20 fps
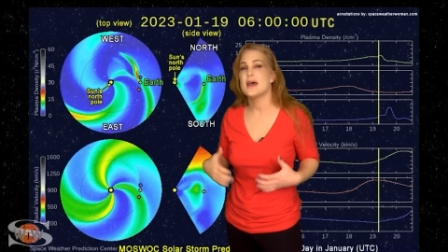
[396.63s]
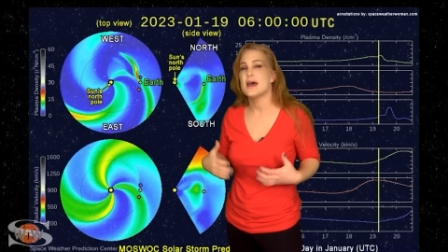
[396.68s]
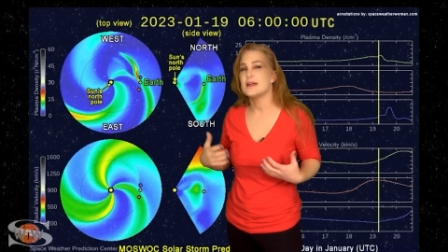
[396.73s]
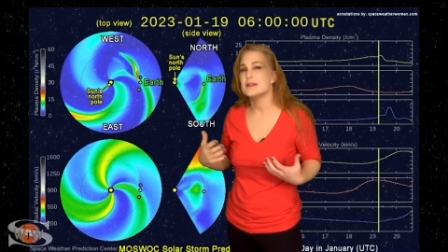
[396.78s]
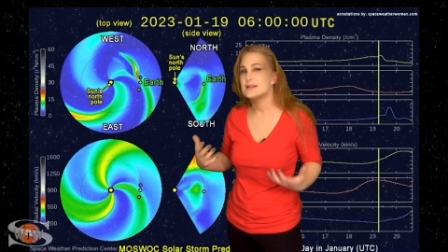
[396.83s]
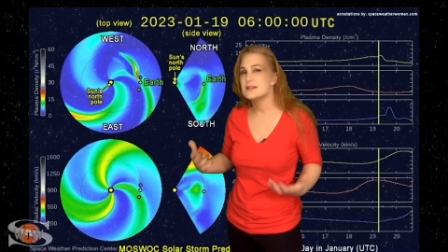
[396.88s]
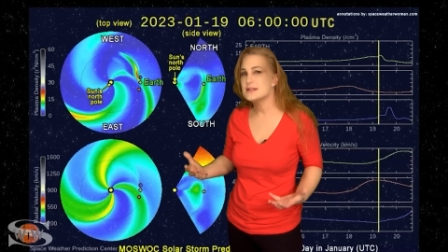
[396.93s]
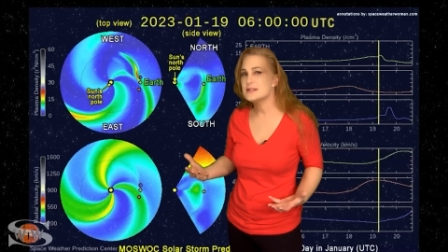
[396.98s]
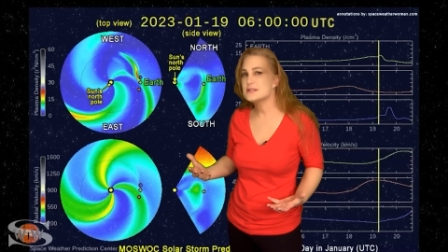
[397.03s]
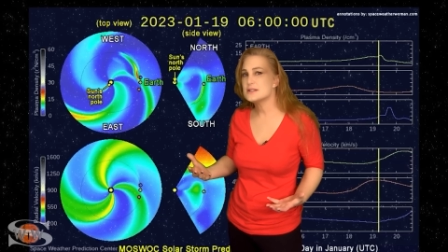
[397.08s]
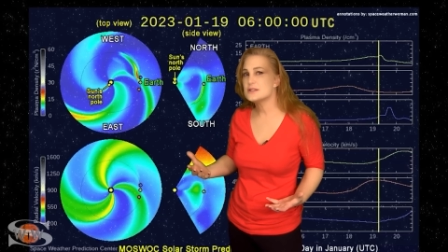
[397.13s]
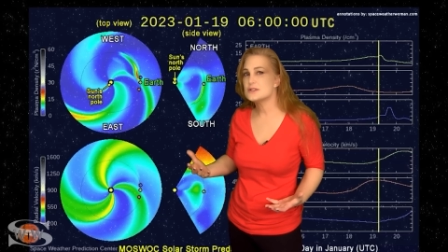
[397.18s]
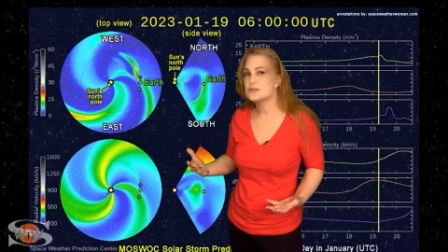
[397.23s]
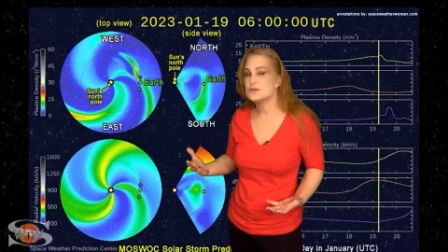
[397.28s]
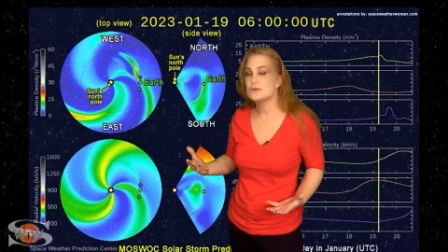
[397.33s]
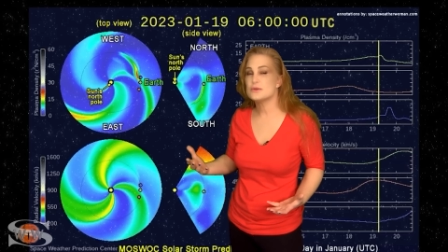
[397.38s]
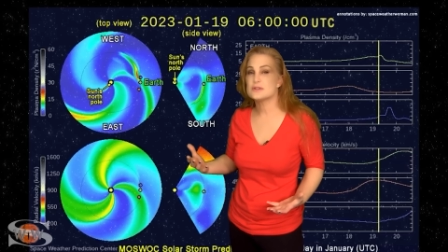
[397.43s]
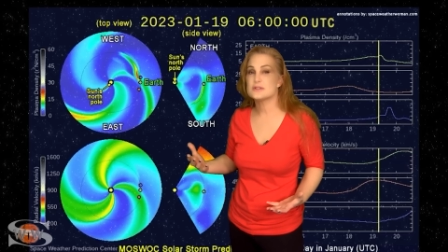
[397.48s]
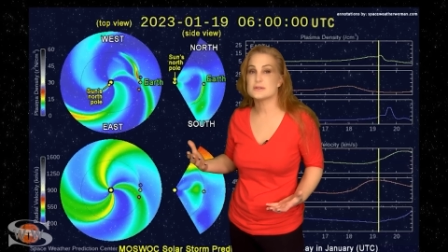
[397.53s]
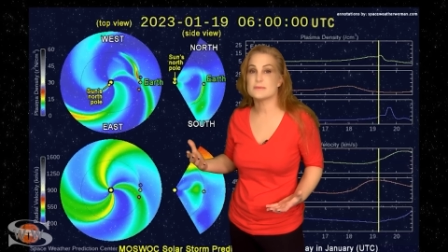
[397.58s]
And this is
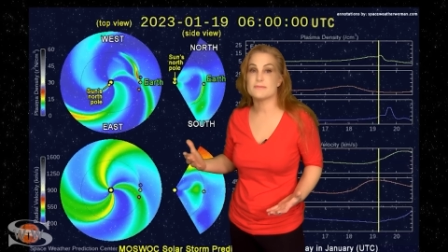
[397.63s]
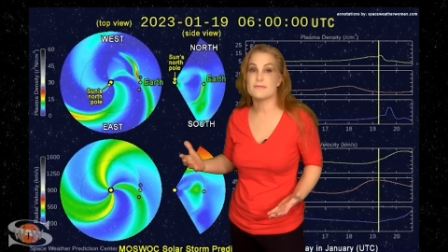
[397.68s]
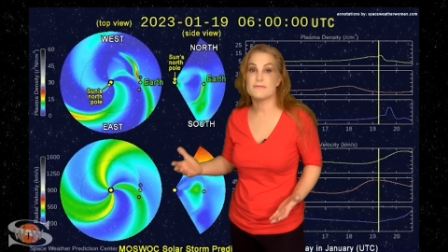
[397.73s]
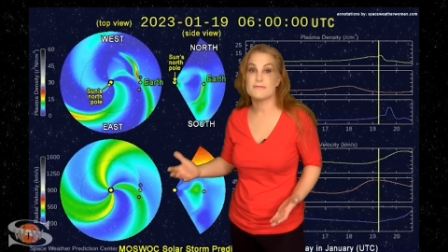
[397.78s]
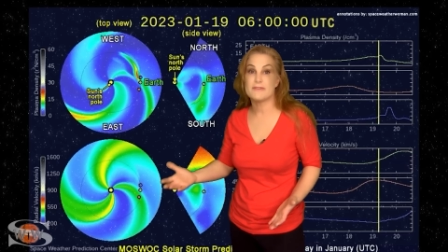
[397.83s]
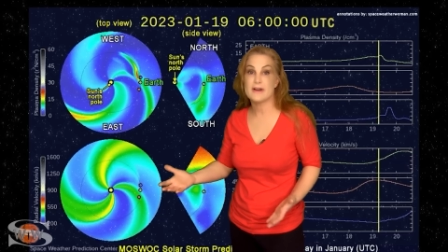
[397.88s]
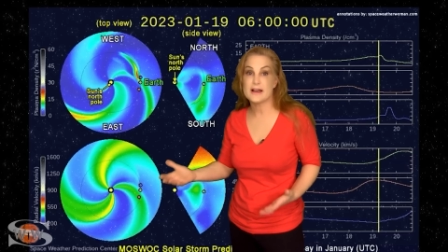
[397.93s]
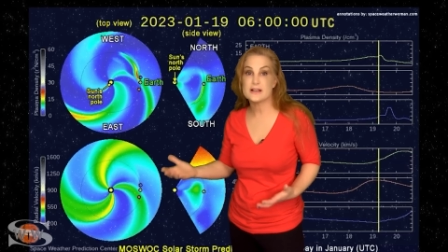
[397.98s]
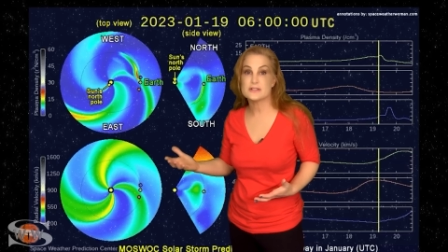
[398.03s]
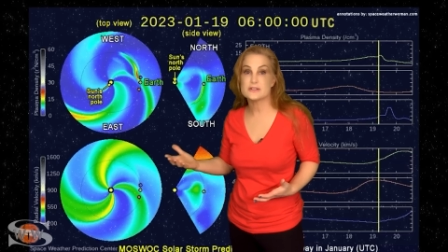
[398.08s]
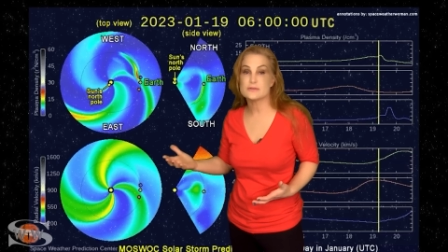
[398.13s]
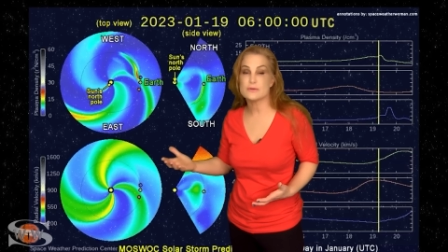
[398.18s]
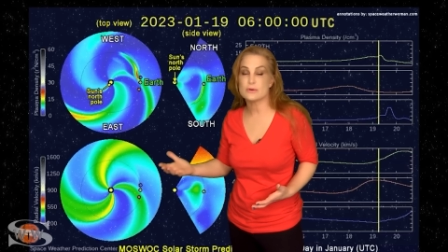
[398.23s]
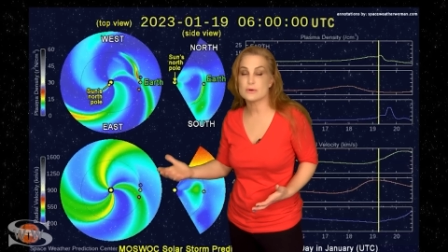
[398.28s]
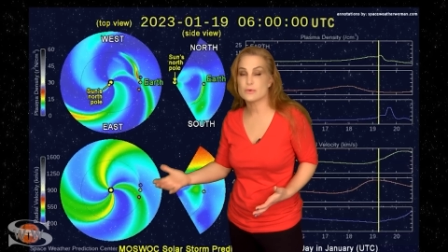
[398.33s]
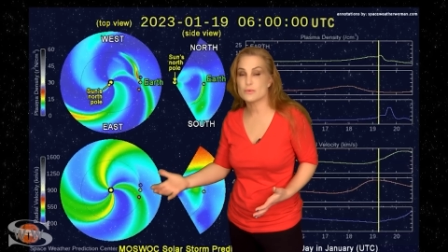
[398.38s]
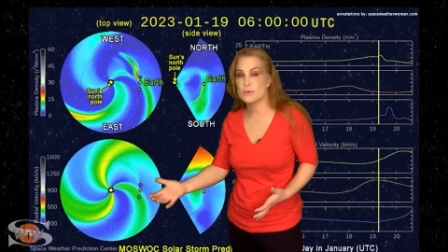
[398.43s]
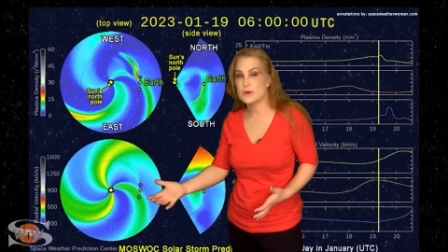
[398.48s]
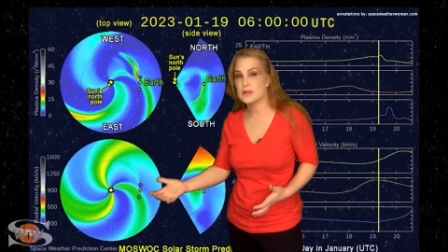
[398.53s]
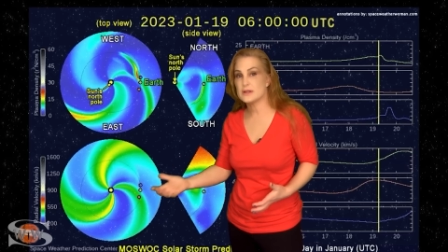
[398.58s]
due to some fast
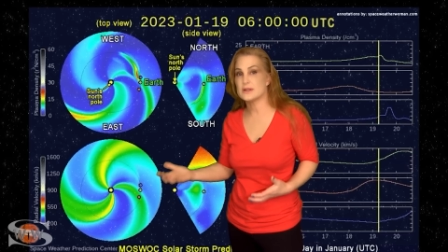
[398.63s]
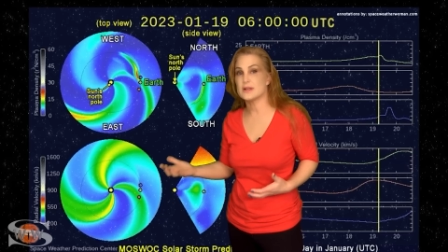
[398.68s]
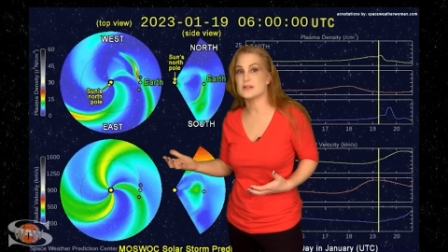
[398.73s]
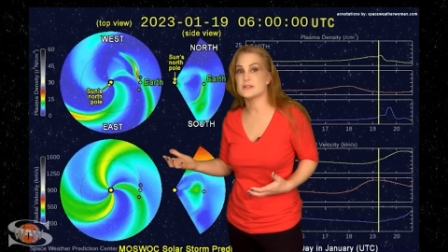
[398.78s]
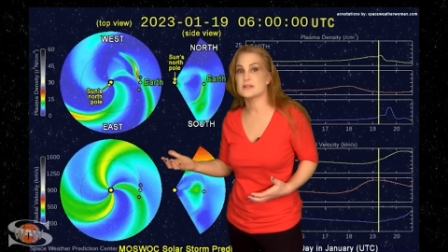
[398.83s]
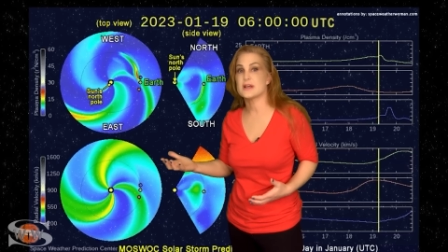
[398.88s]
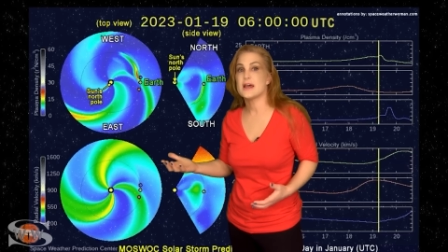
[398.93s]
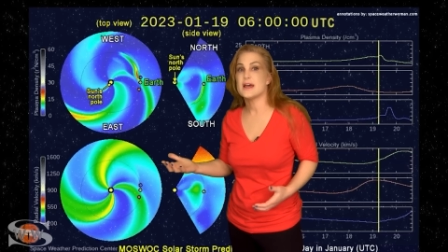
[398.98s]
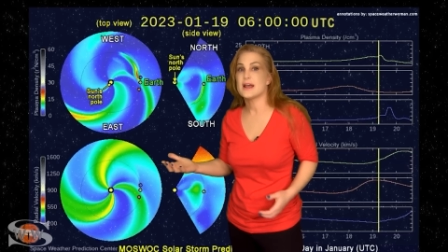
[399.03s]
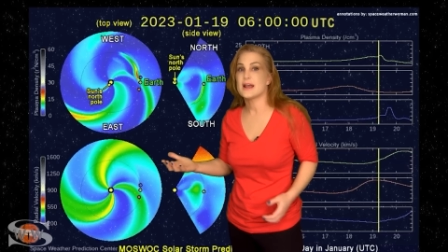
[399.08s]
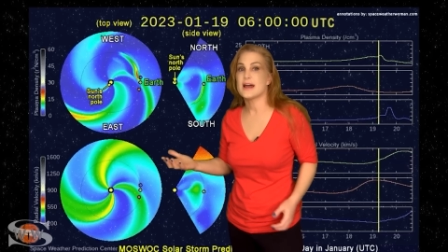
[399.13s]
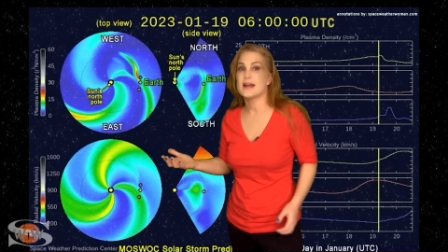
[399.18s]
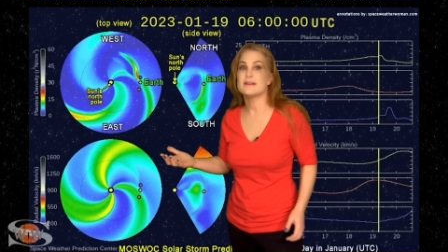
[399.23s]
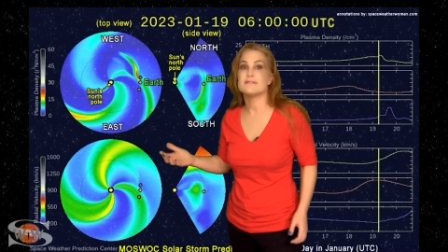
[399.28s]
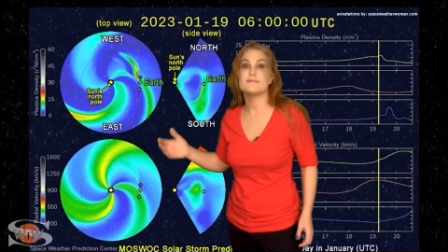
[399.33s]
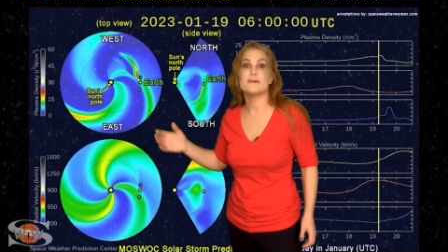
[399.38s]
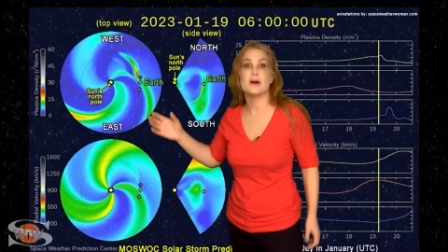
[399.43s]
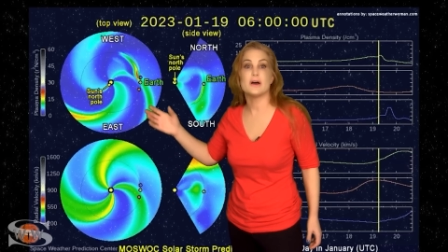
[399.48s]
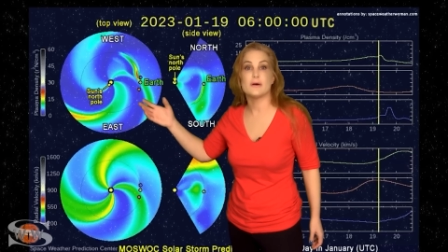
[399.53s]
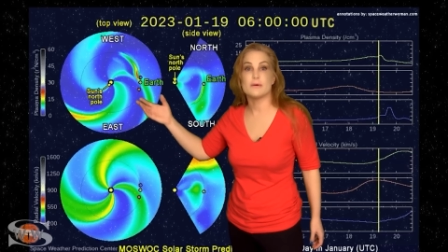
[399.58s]
solar wind that is kind
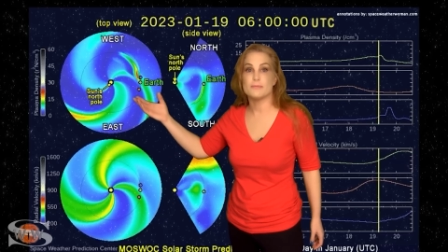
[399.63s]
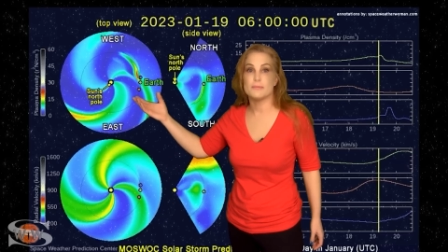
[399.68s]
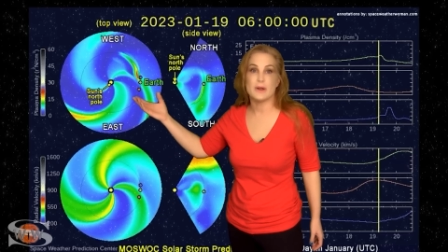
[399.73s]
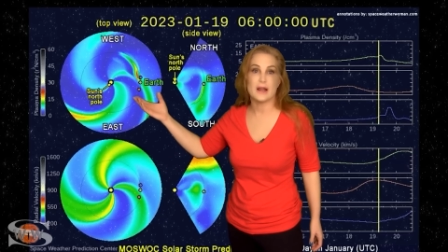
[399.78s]
of uh,